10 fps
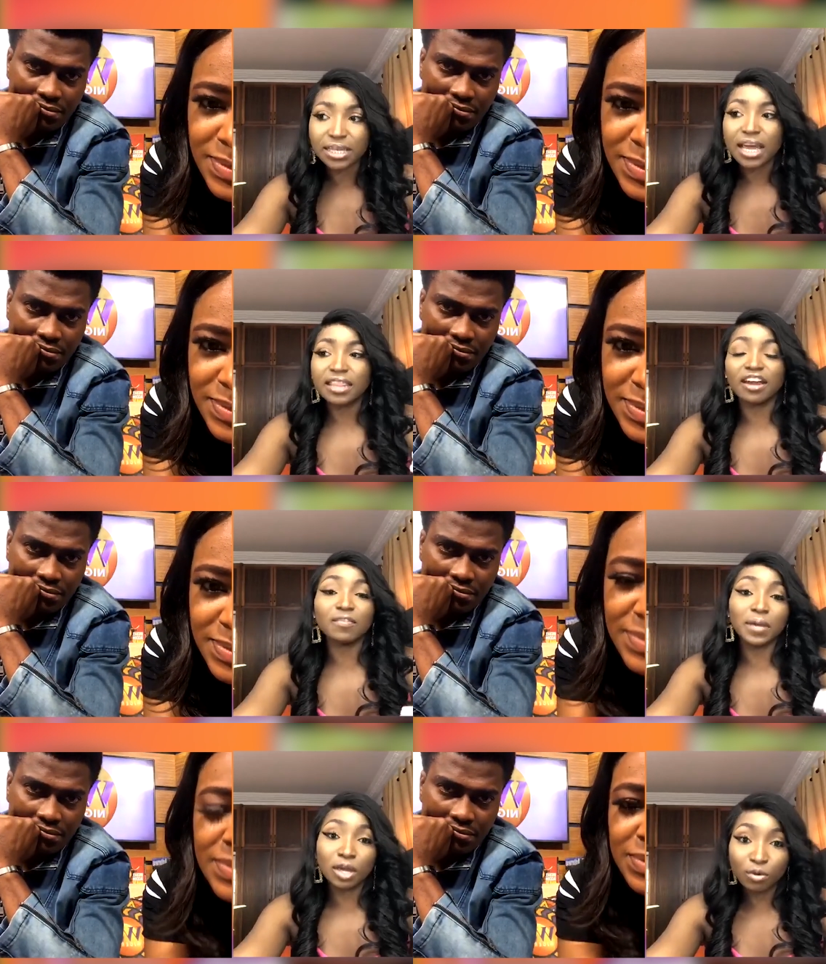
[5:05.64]
Speaker 1: there have
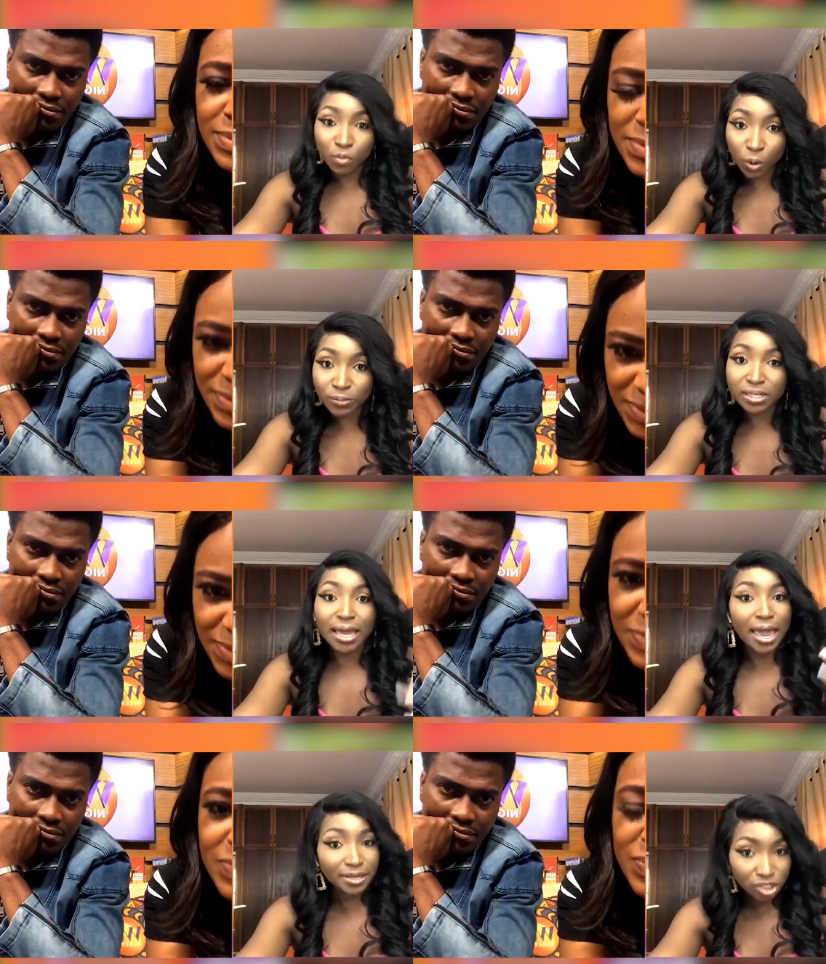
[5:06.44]
been groups,
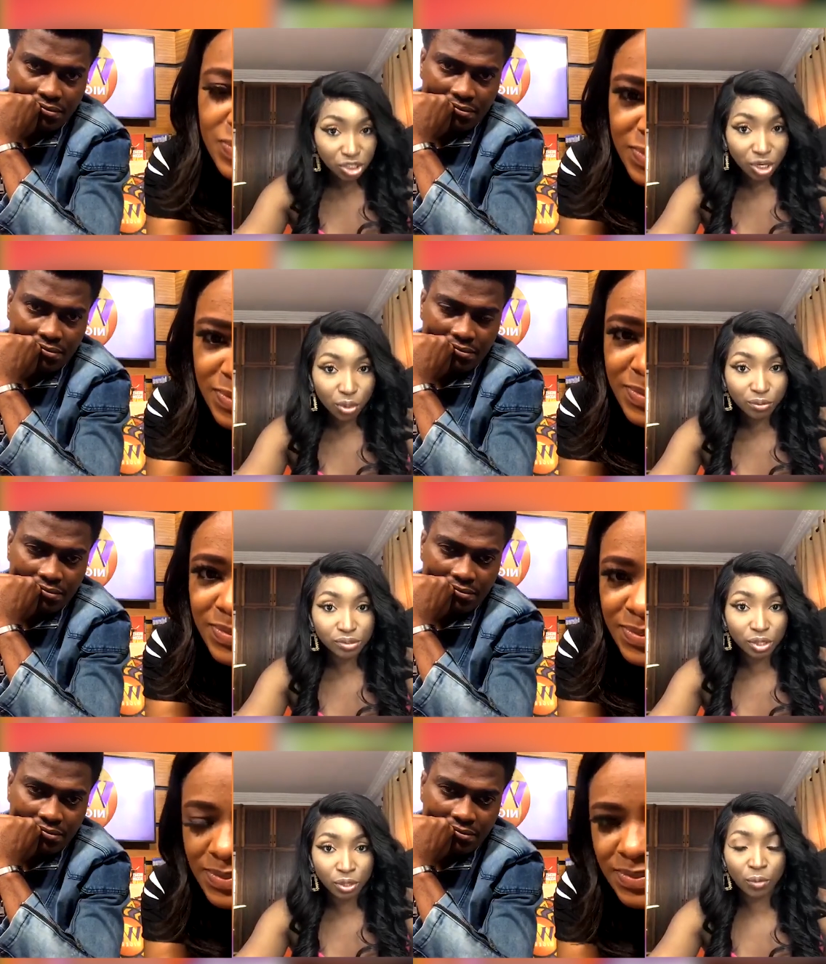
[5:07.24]
N G Os,
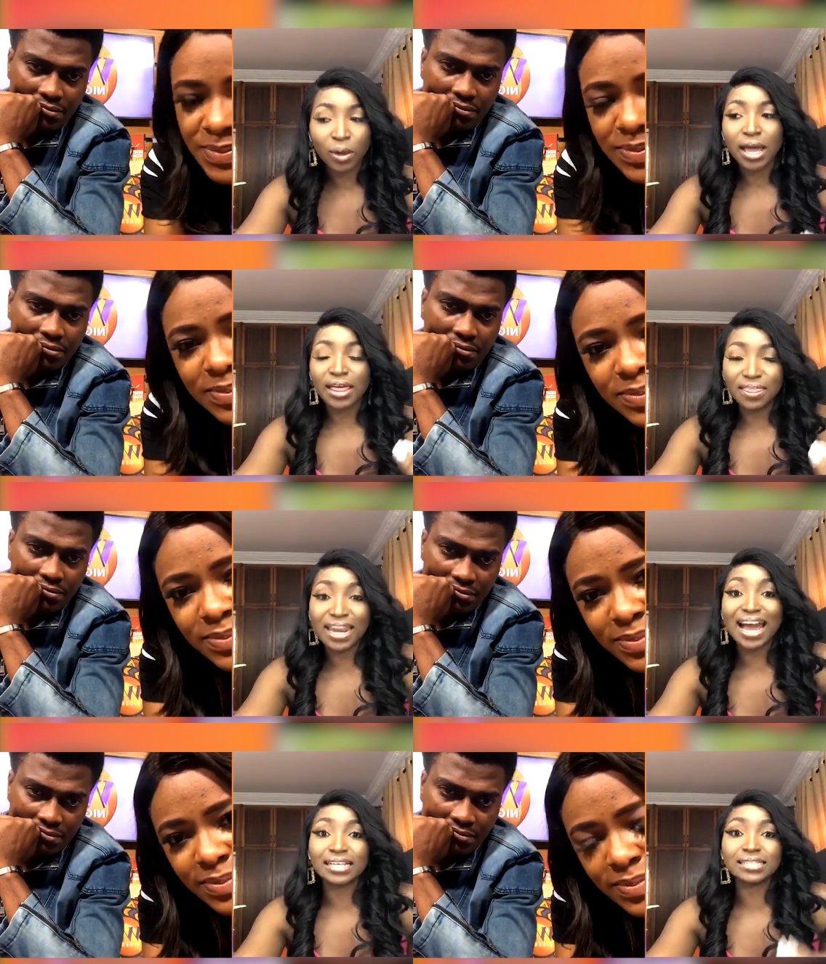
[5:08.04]
you know, that
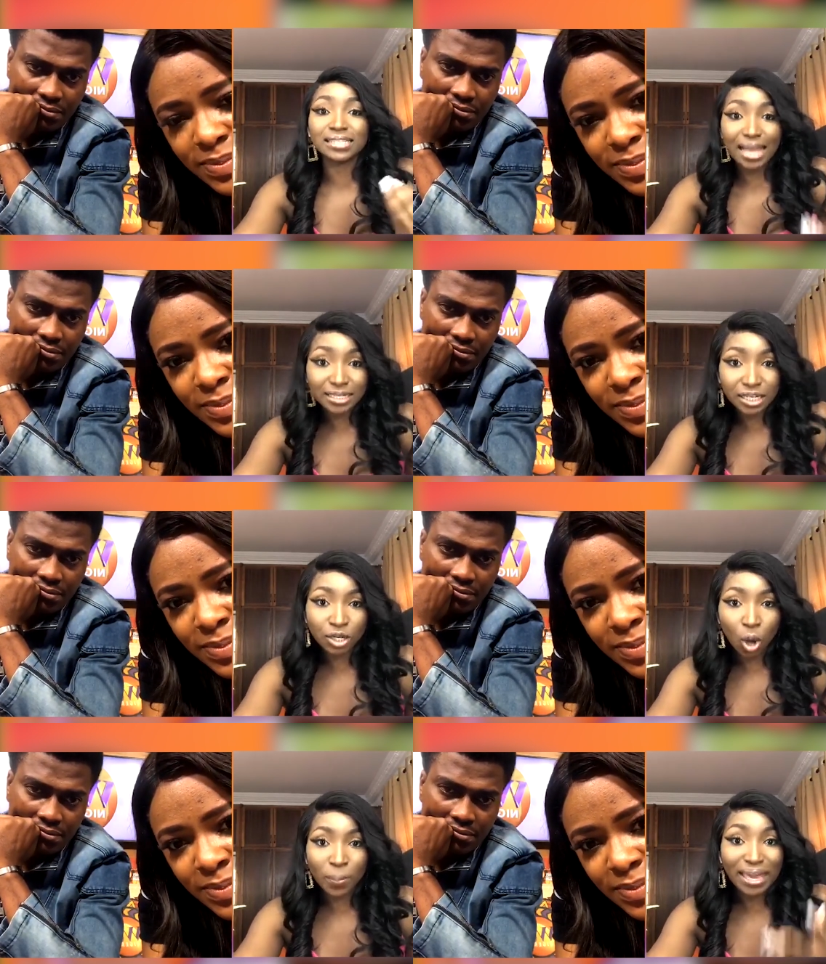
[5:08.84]
are standing
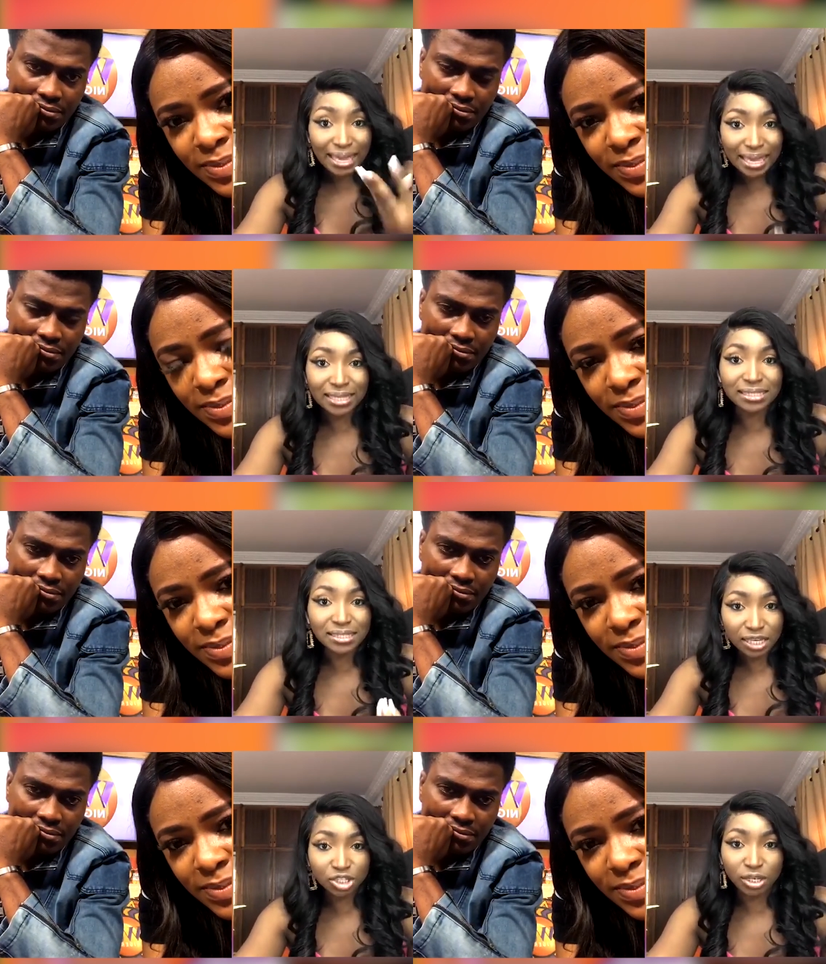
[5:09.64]
up against
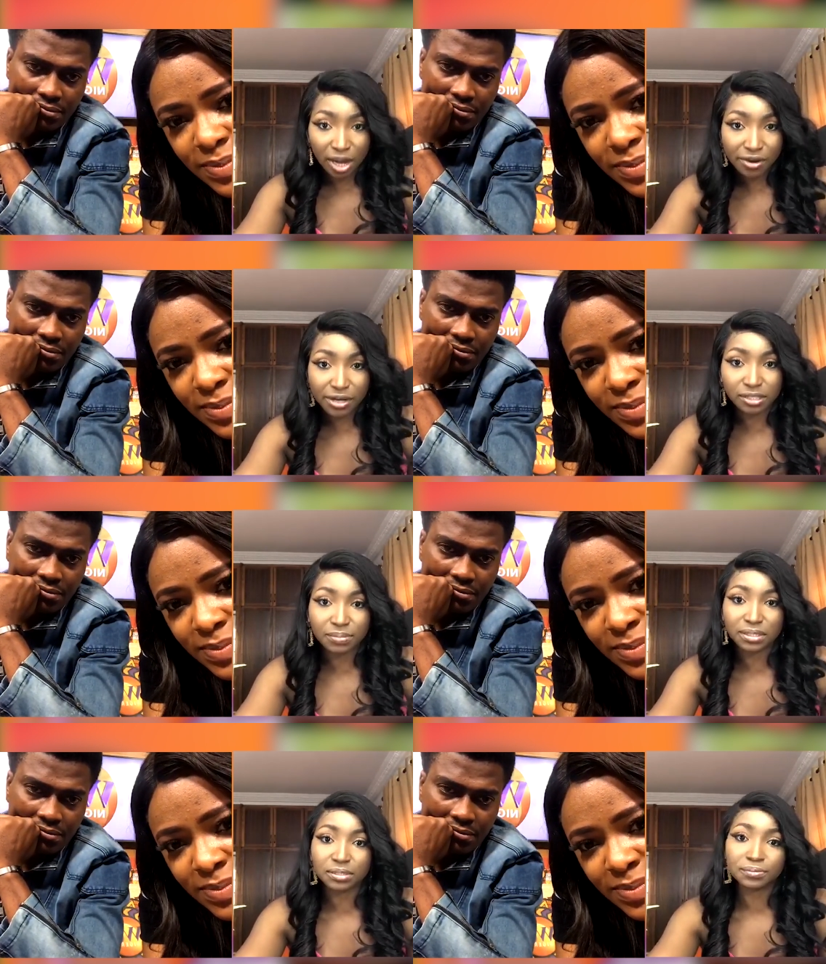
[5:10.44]
sexual harassment.
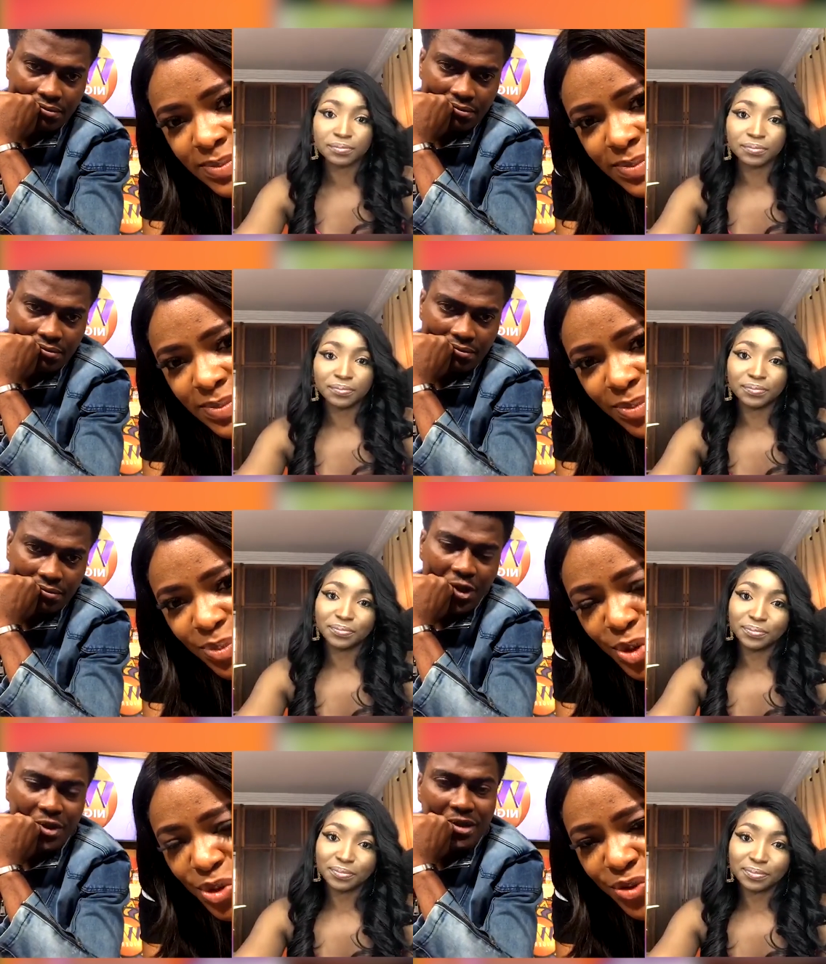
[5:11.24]

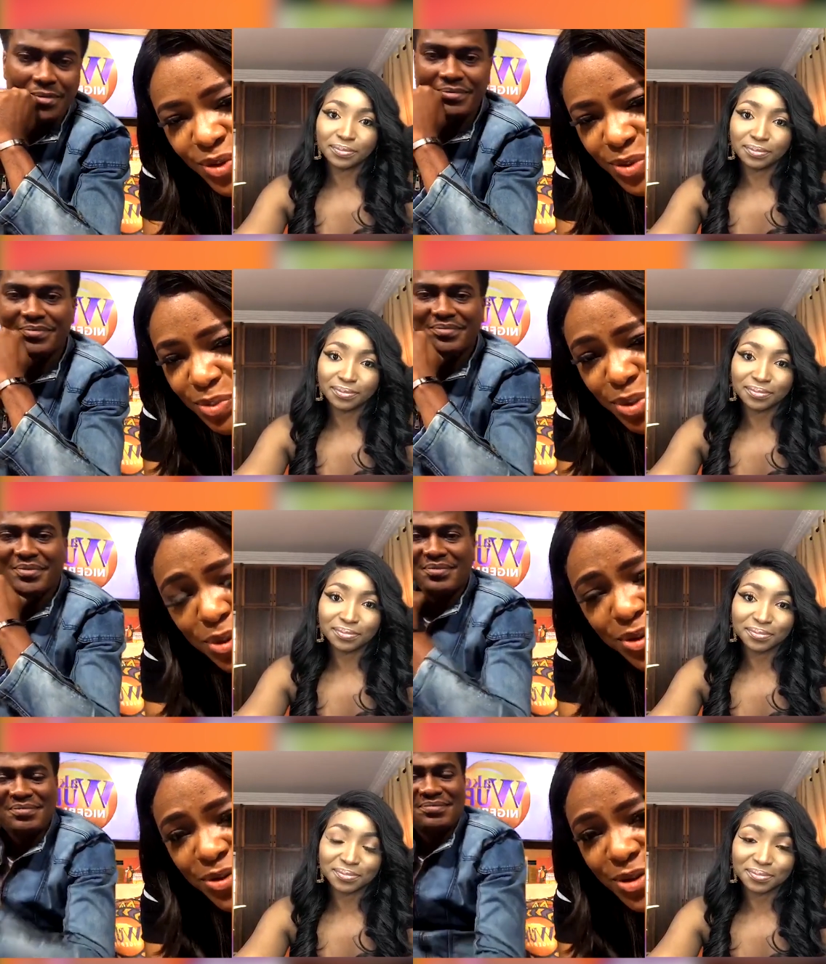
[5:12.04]
Speaker 2: Beautiful,
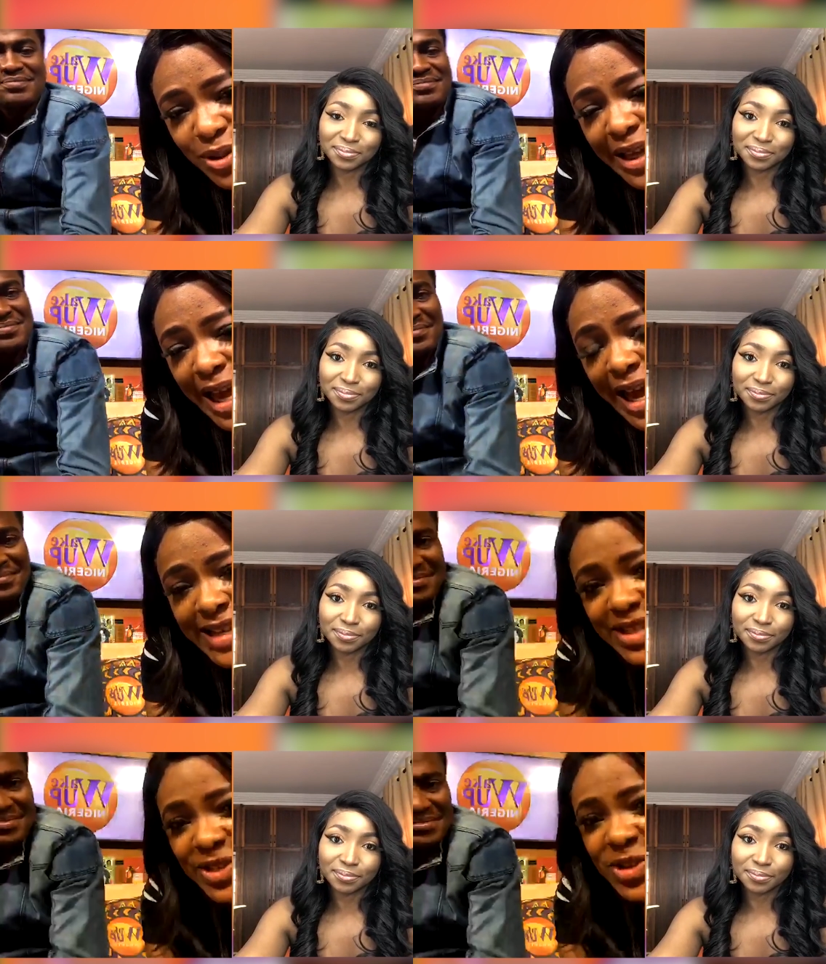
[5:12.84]
beautiful. As
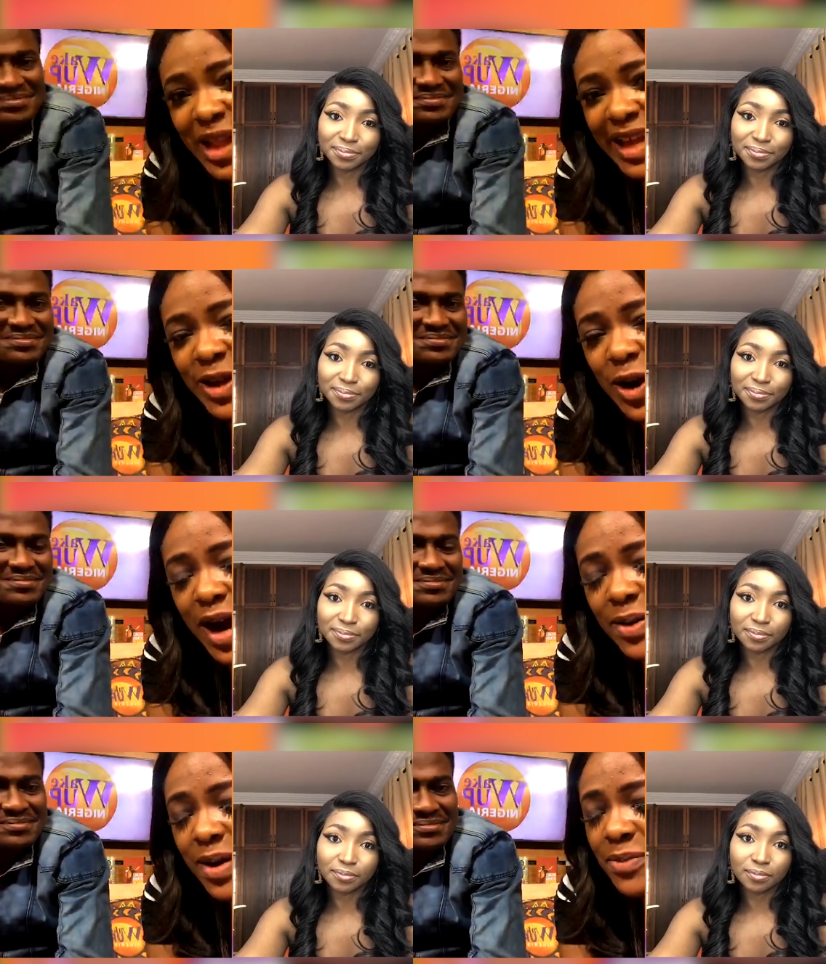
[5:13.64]
in, like, I,
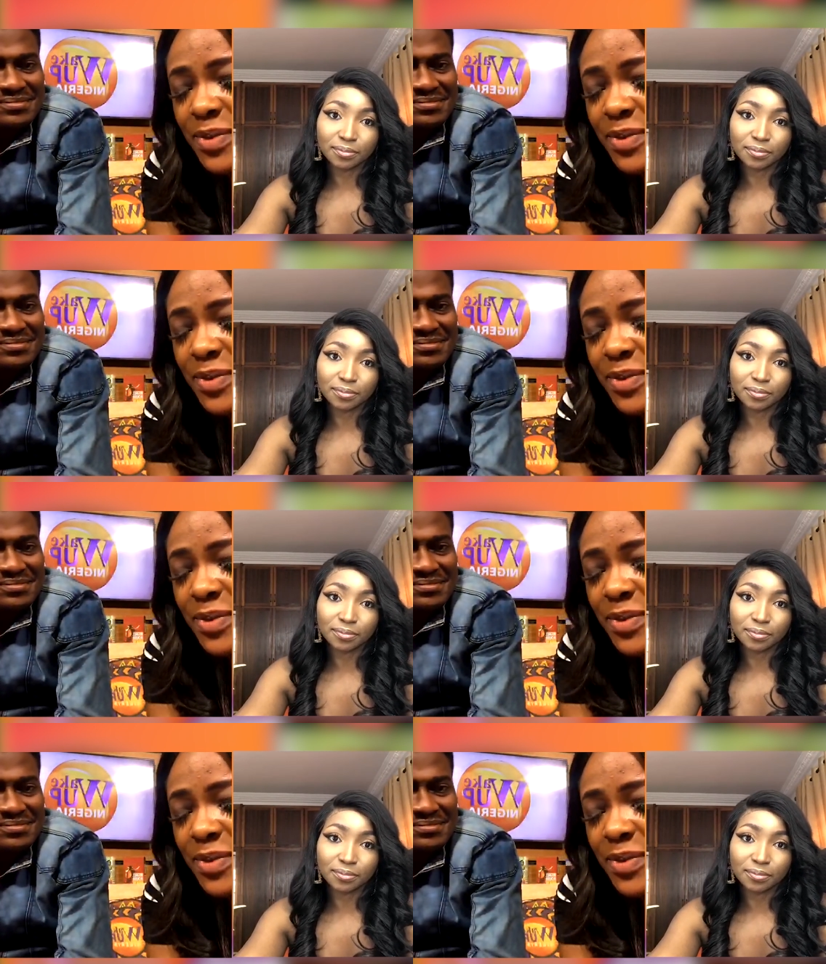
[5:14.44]
I'm, I'm